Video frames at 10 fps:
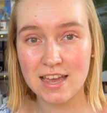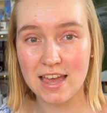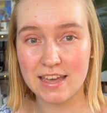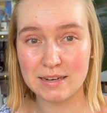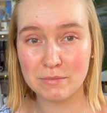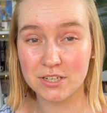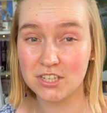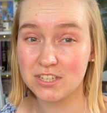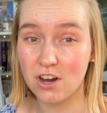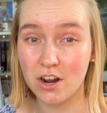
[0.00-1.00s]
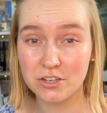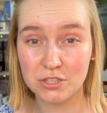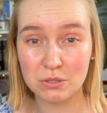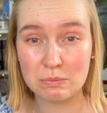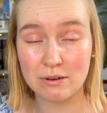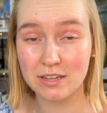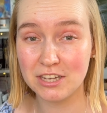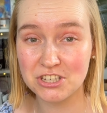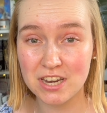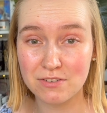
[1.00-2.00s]
and I'm gonna talk to you about
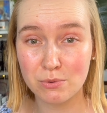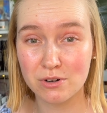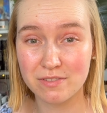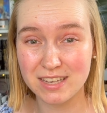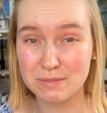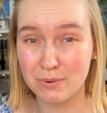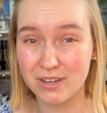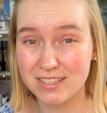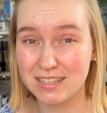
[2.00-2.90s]
each and every one of these books,